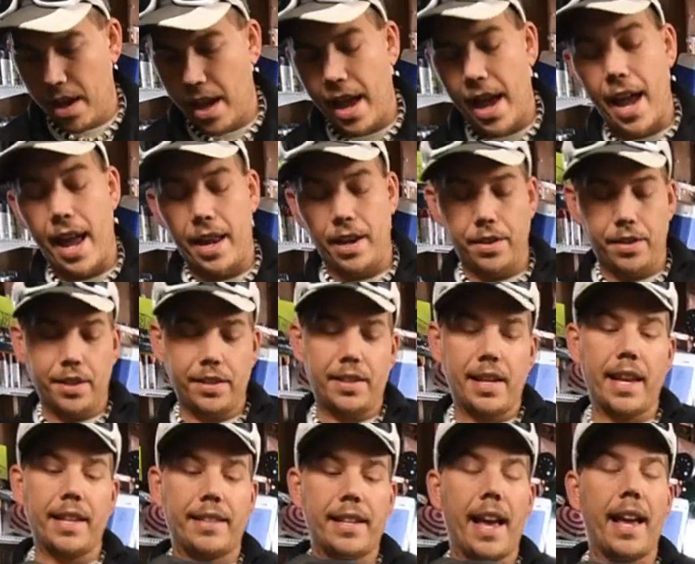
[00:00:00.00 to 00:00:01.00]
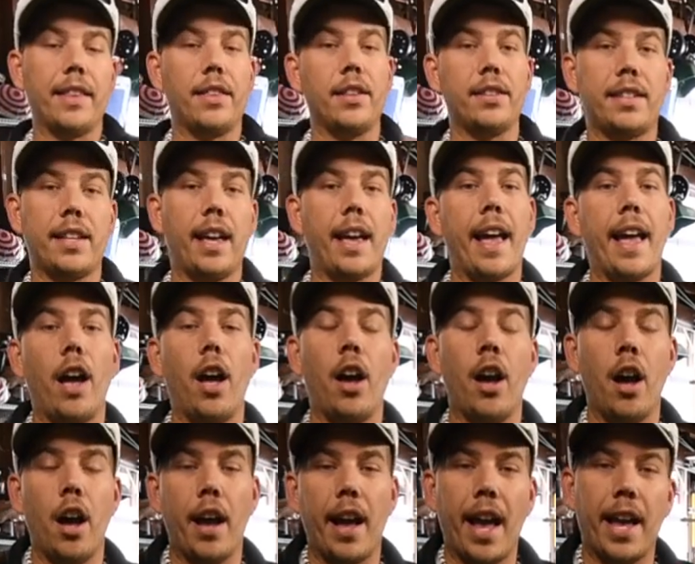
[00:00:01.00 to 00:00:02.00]
And this it's, this
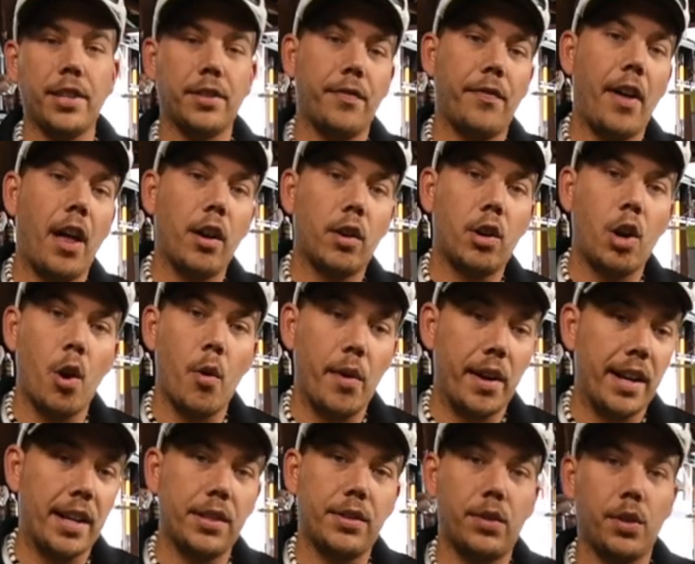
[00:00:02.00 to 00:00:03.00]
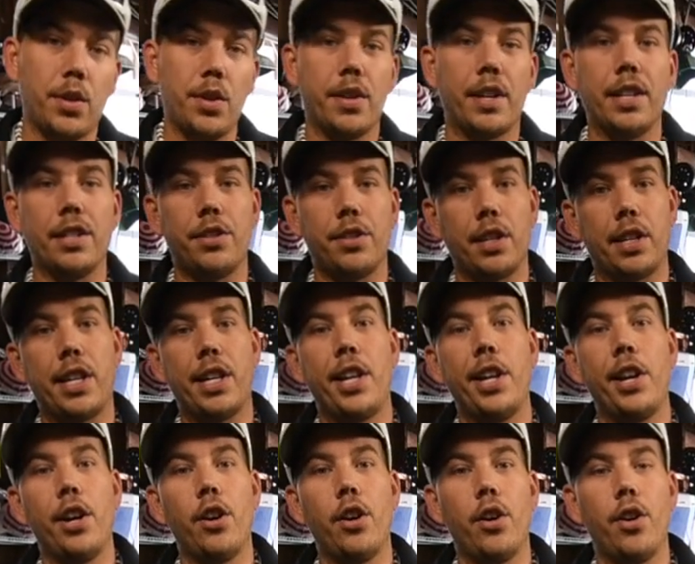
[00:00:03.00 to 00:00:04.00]
uh, has Velcro in it, so you could
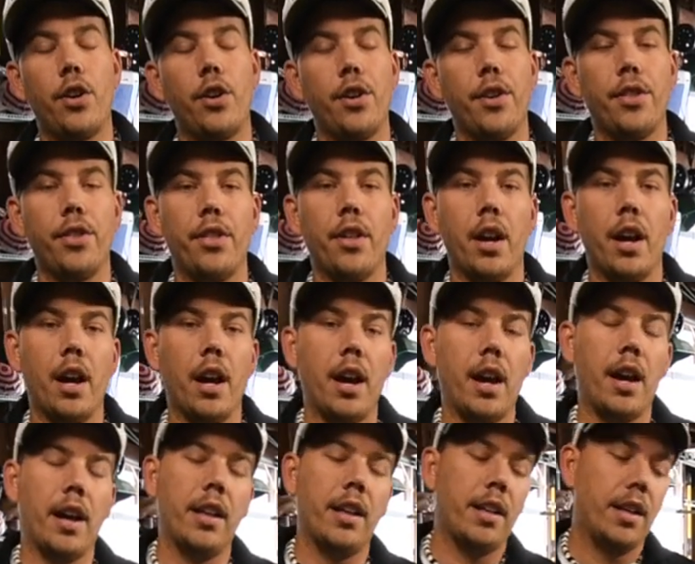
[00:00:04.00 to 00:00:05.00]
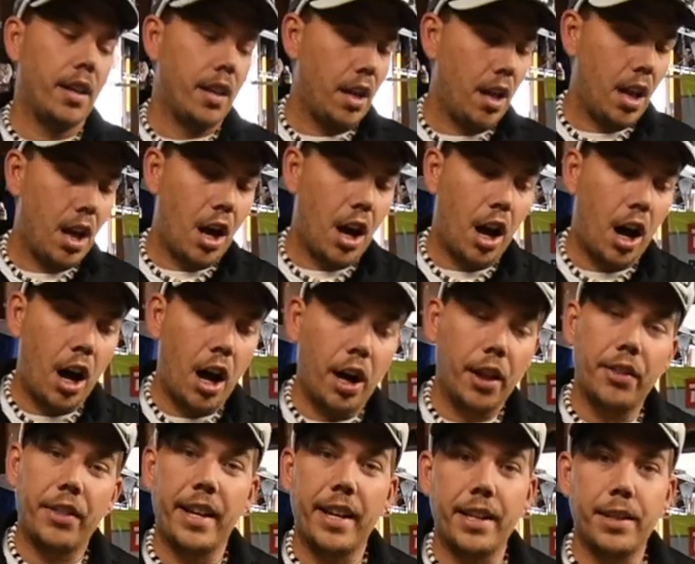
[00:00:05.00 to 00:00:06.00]
secure the all
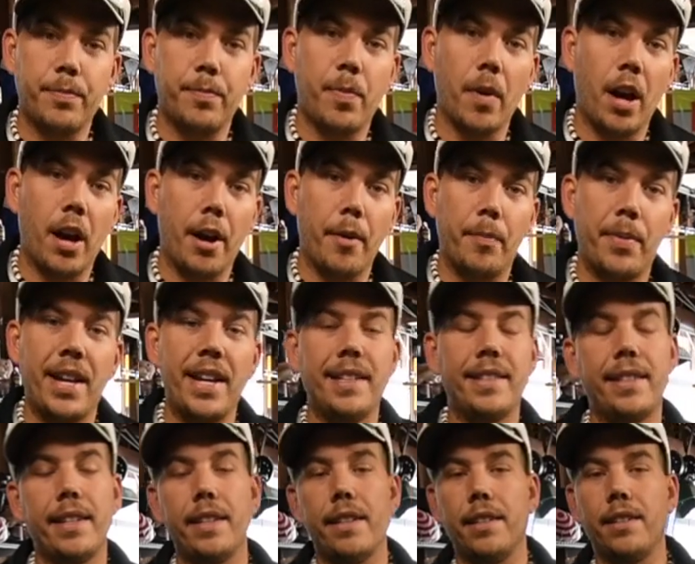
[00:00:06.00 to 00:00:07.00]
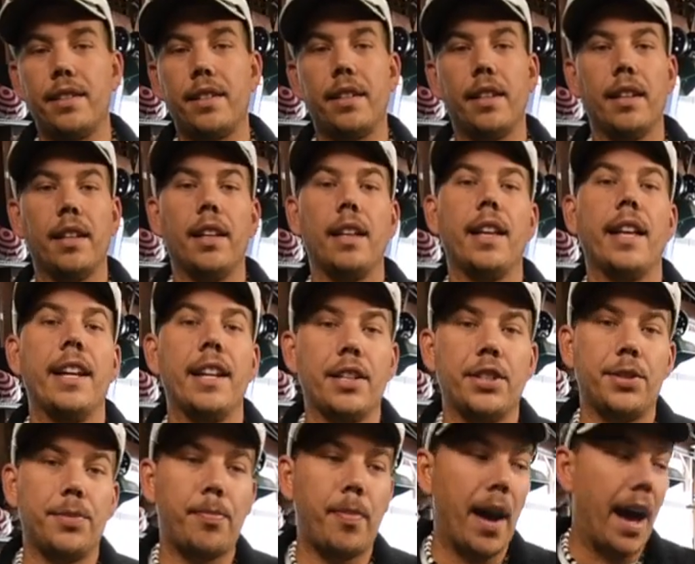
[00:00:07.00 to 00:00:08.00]
these uh, pieces in its
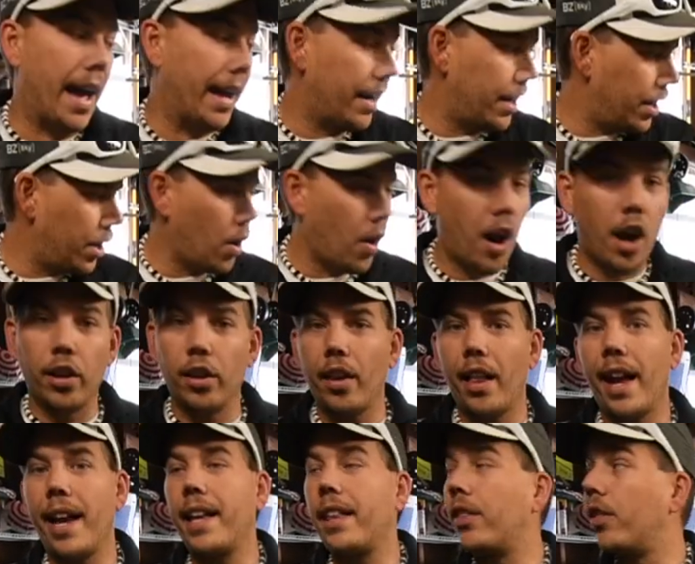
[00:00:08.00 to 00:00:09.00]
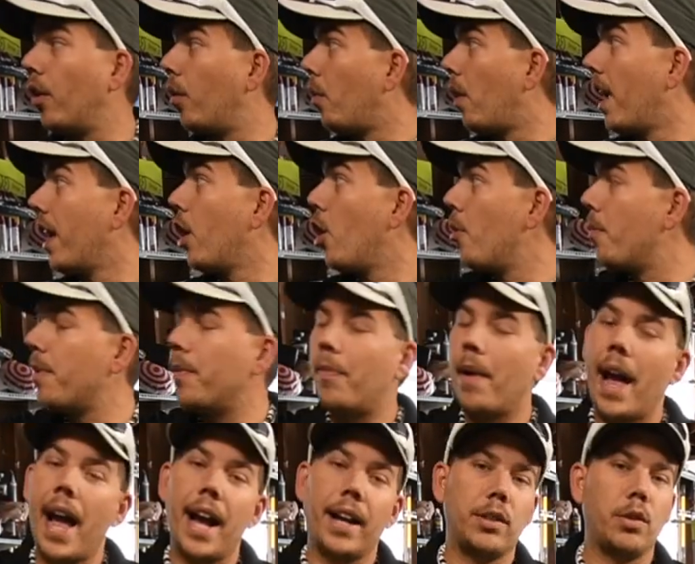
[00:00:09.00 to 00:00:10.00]
spot. You know, unlike the Ryobi
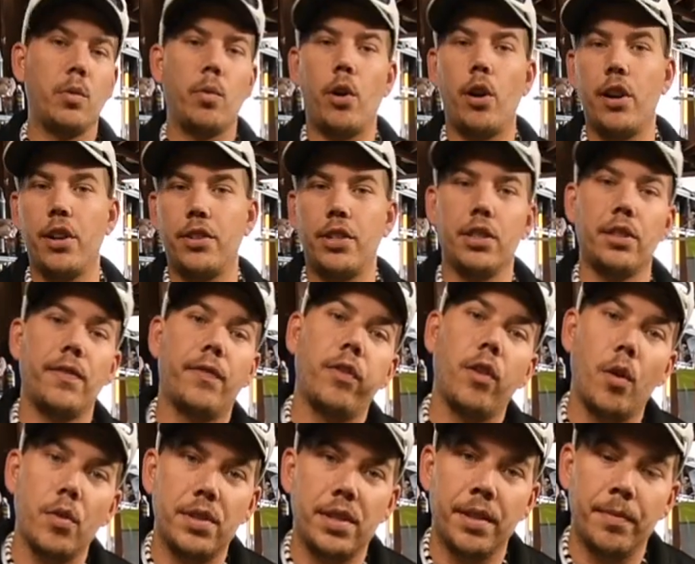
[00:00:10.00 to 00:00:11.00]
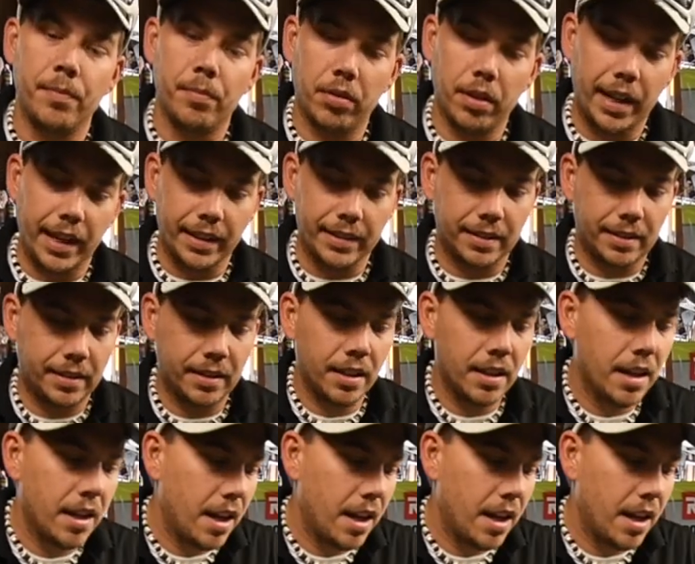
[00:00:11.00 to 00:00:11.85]
bag, to where it just floats in place.